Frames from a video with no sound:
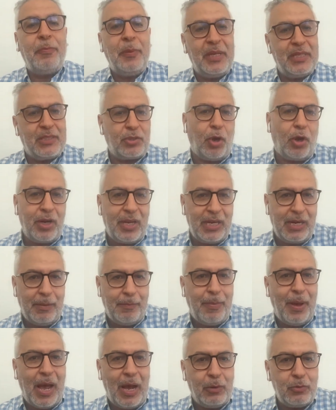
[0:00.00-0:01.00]
been talking
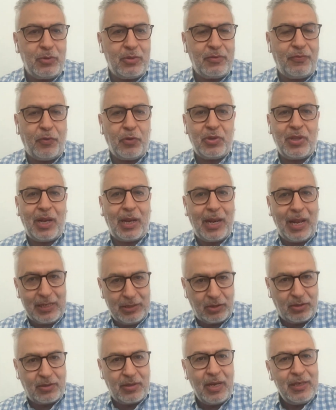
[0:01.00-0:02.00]
about for the
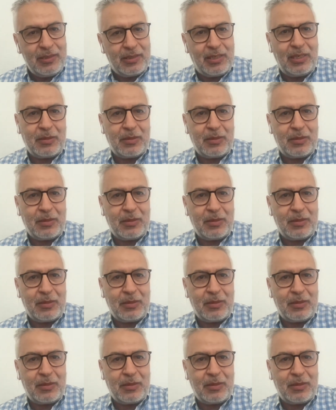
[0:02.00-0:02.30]
since